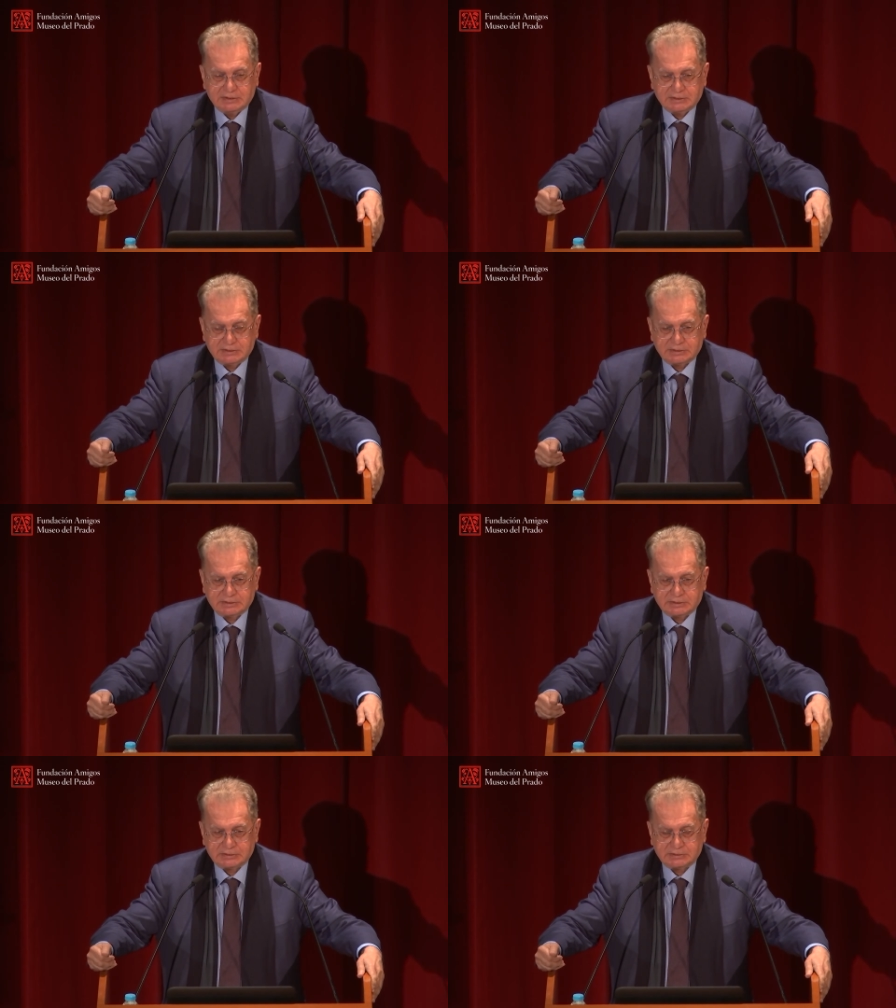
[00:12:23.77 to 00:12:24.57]

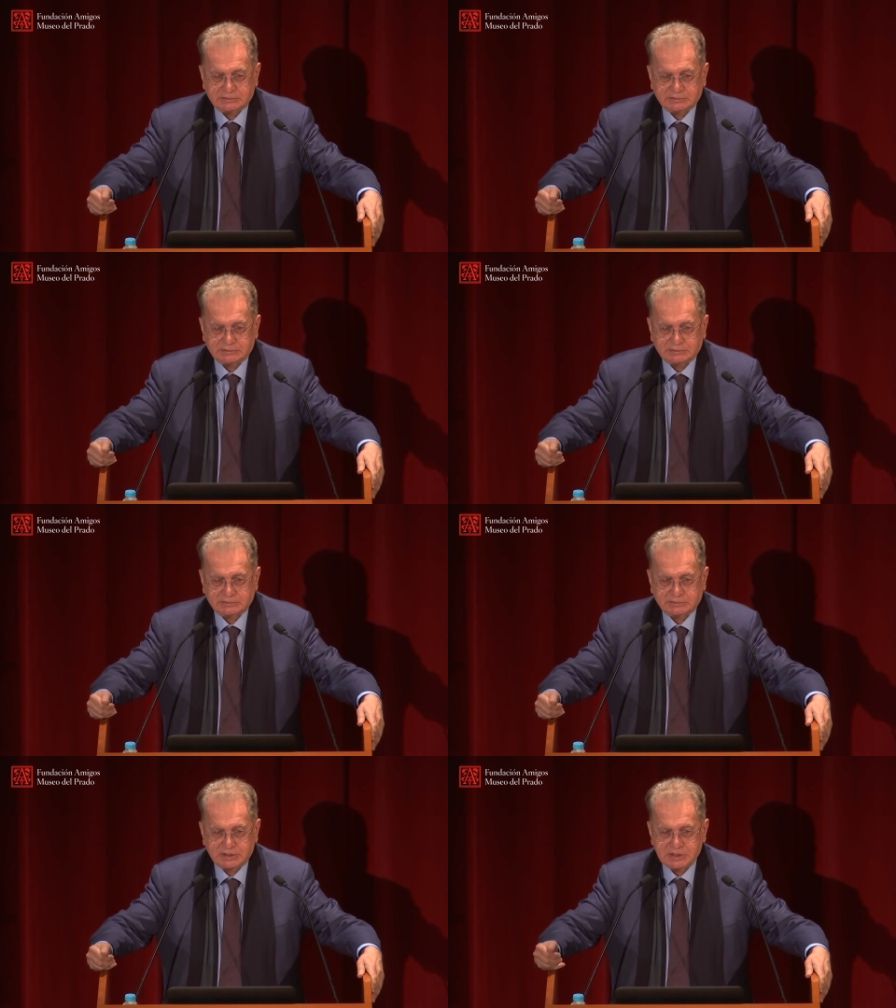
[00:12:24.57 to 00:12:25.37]
uh,
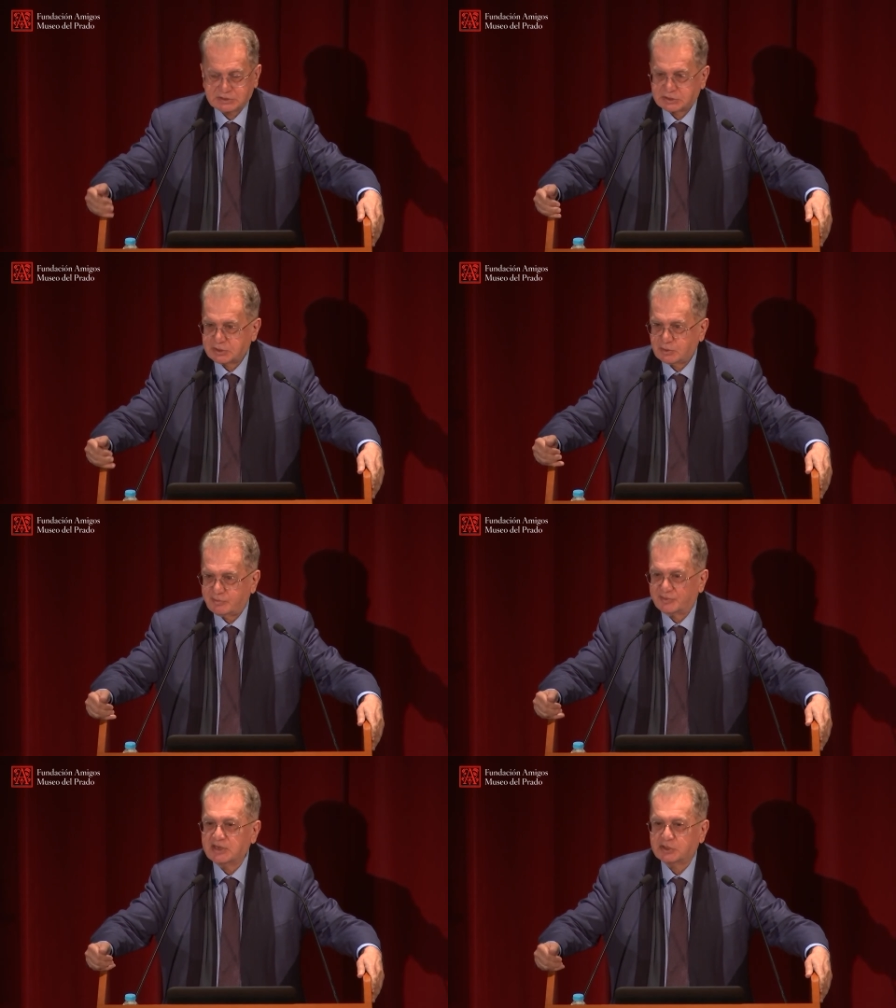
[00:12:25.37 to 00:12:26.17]
history of
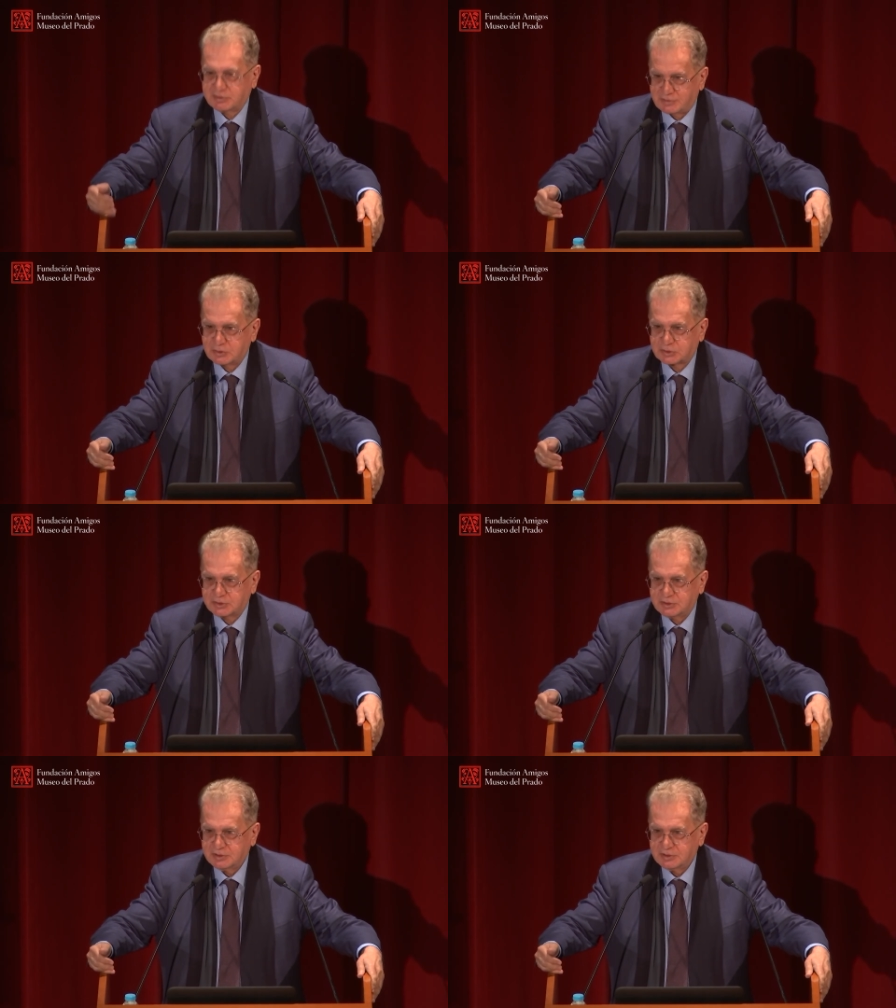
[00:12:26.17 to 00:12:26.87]
French Revolution.